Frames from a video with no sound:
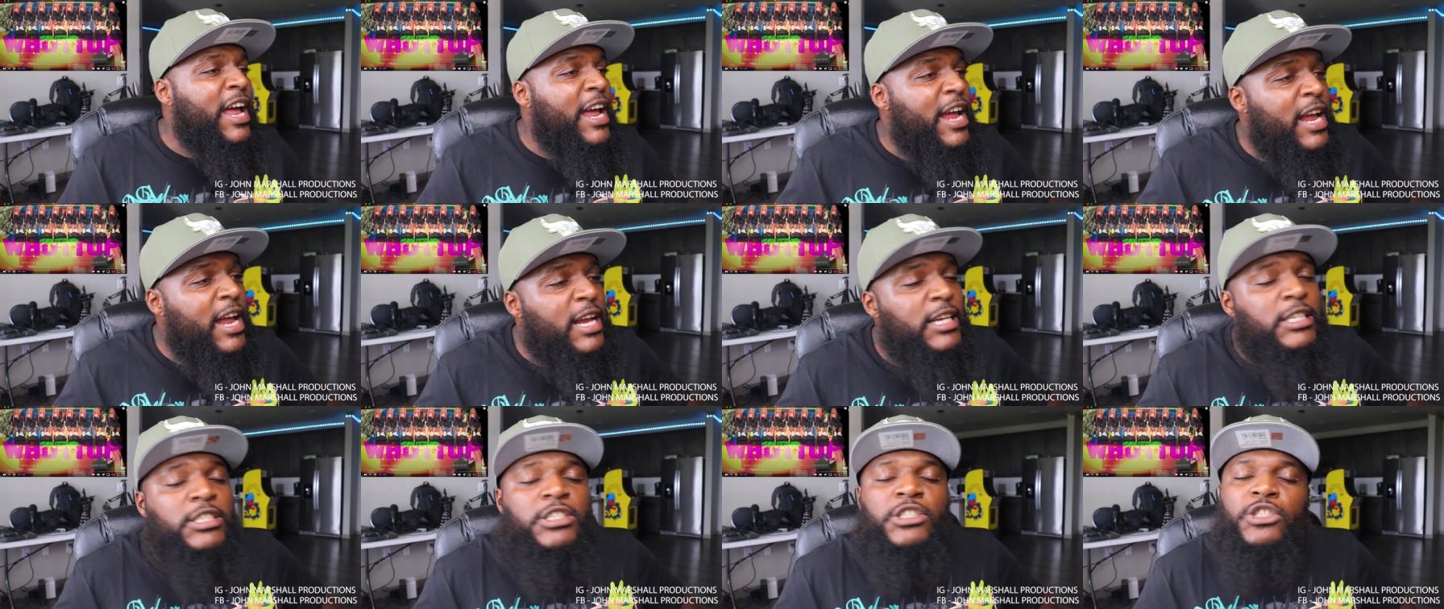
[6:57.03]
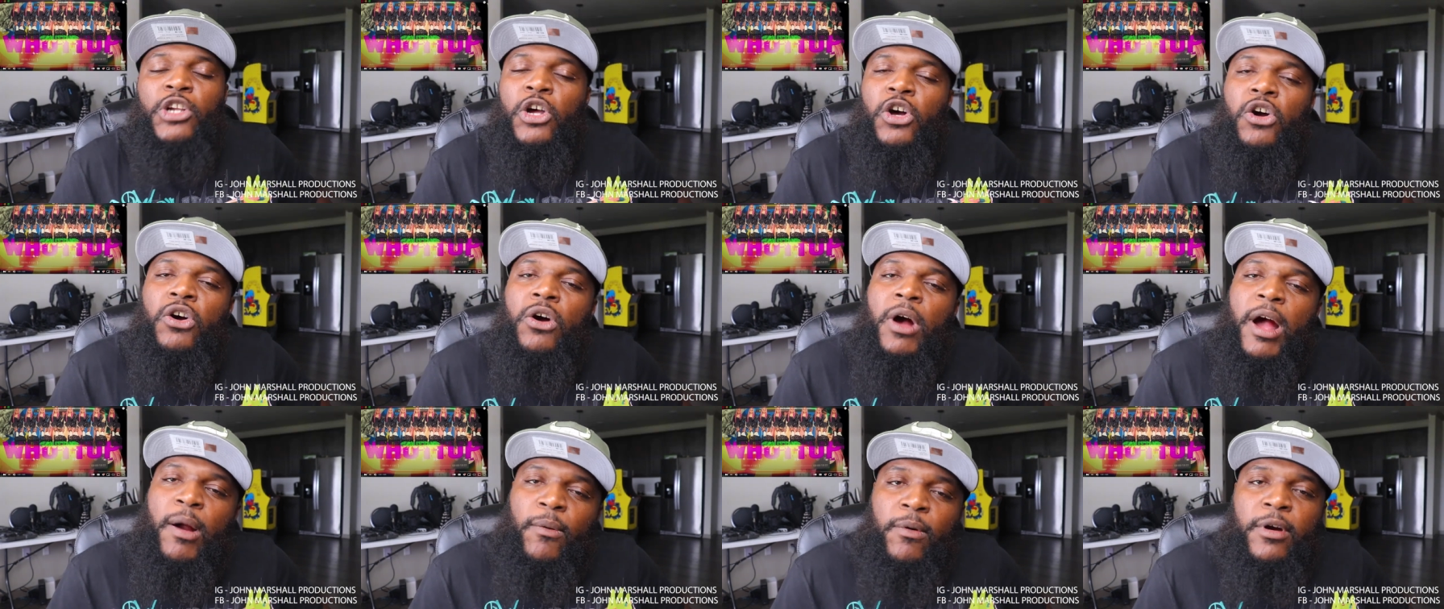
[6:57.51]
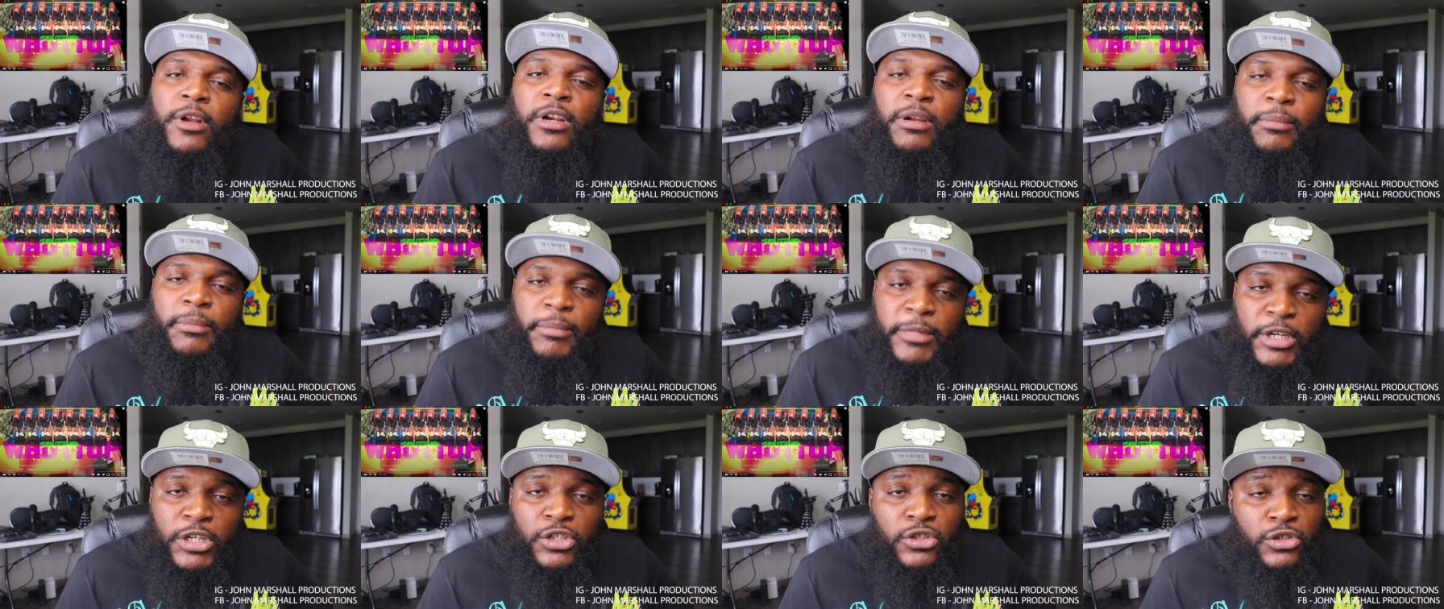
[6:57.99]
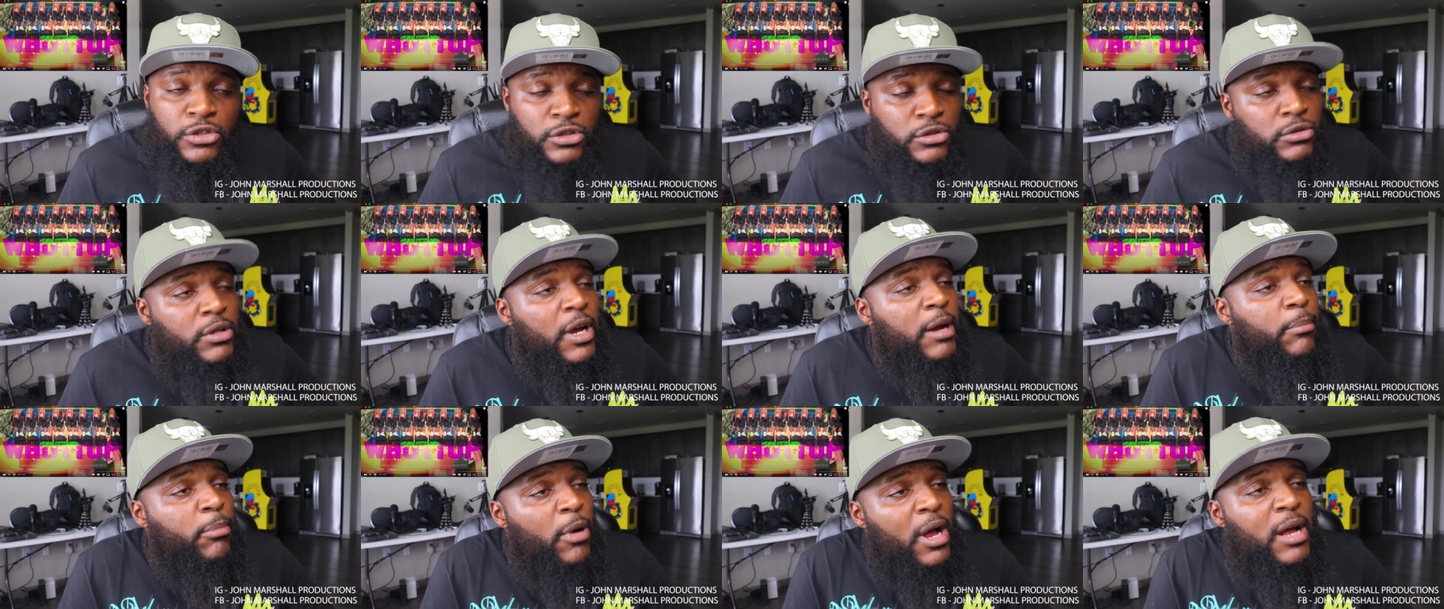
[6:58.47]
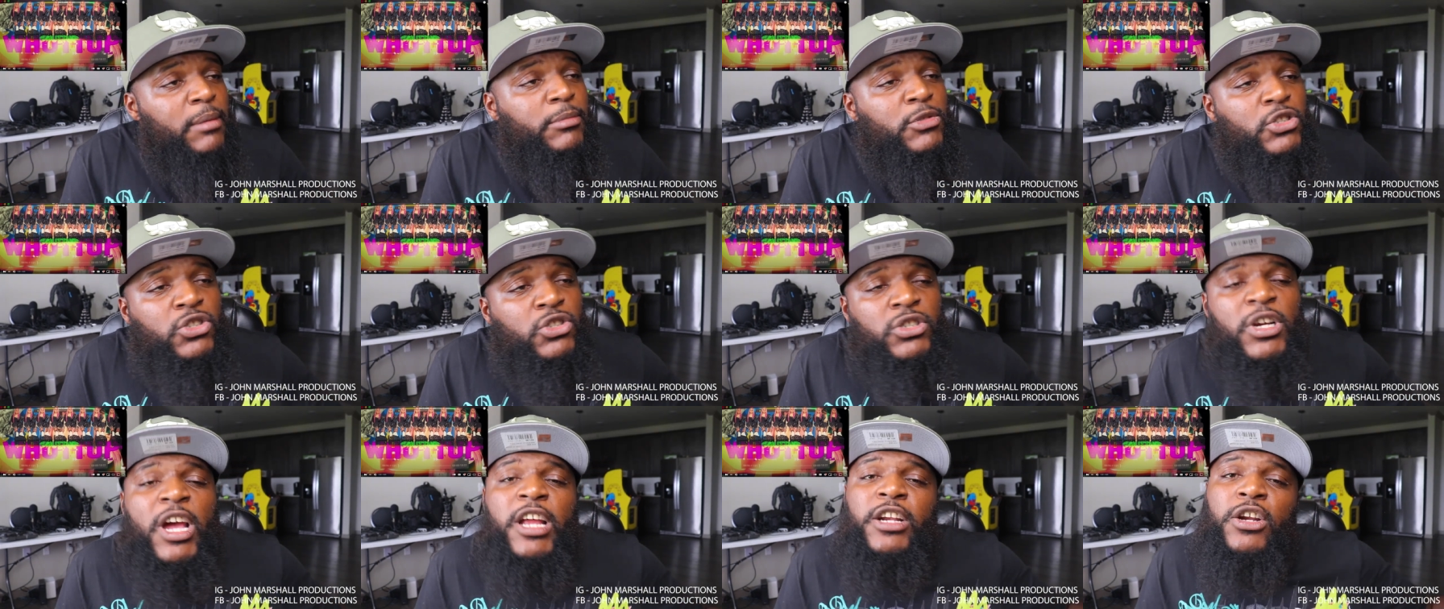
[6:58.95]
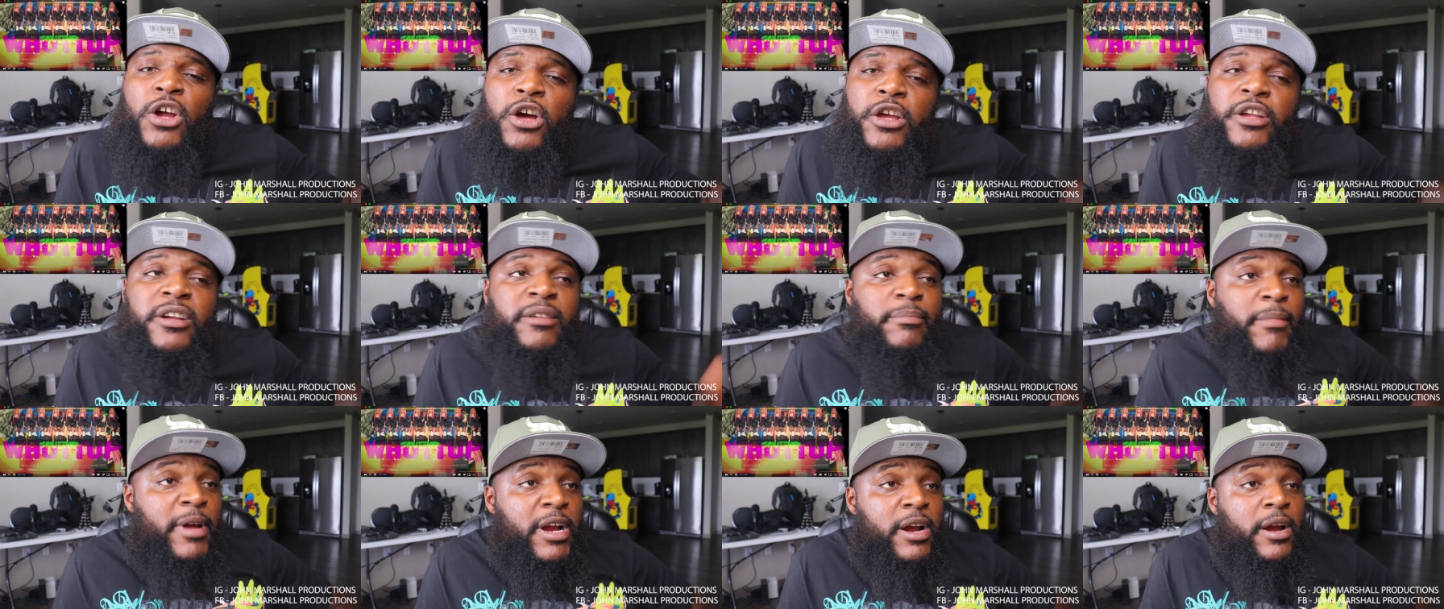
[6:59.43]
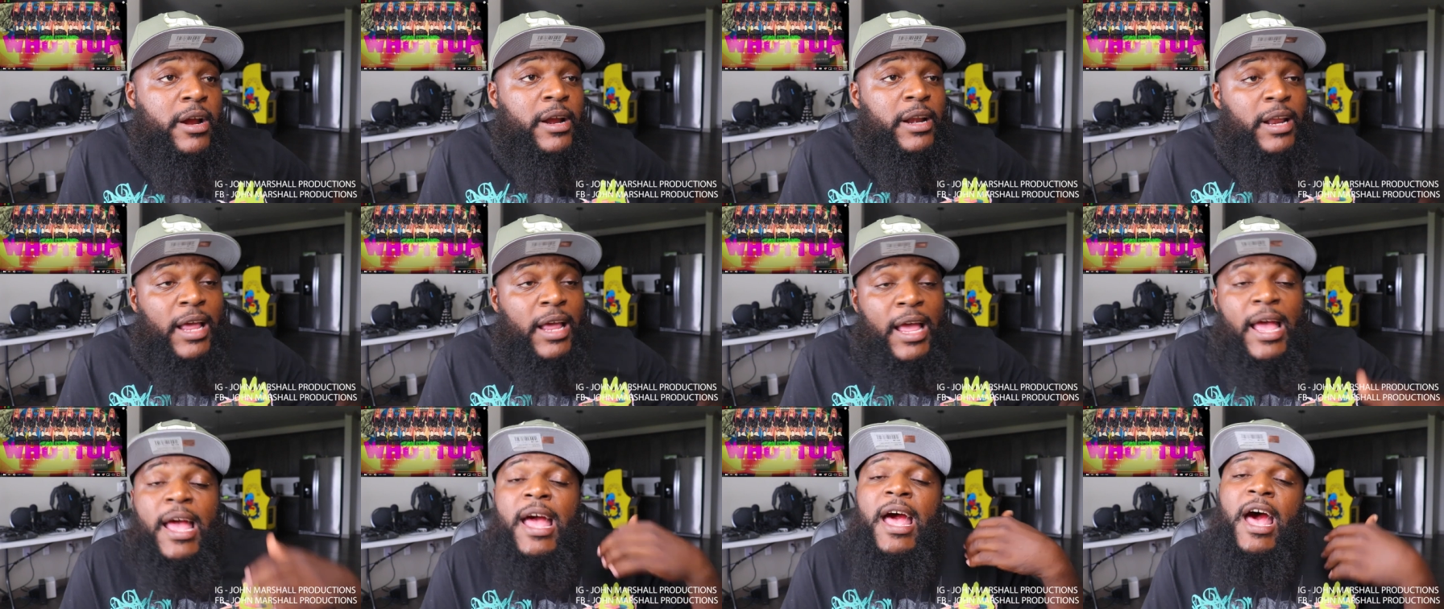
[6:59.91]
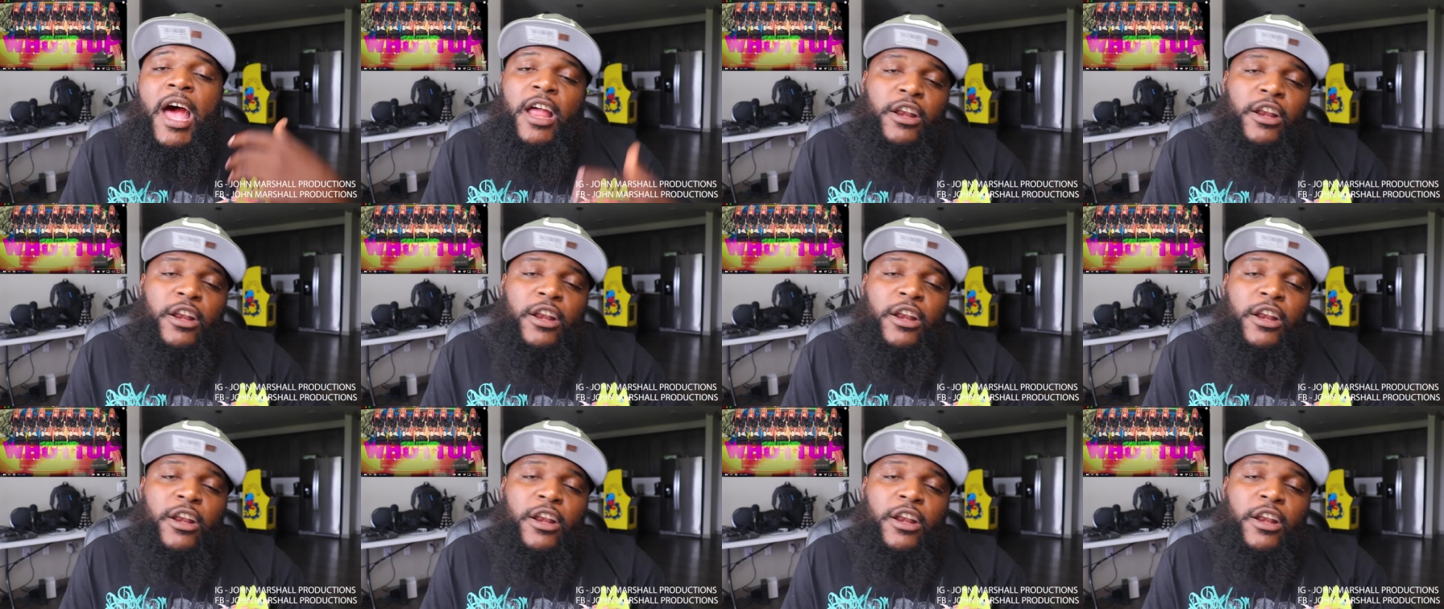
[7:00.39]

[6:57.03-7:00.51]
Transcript: Hey, Snow, I want to meet you. I promise you, I know you're married.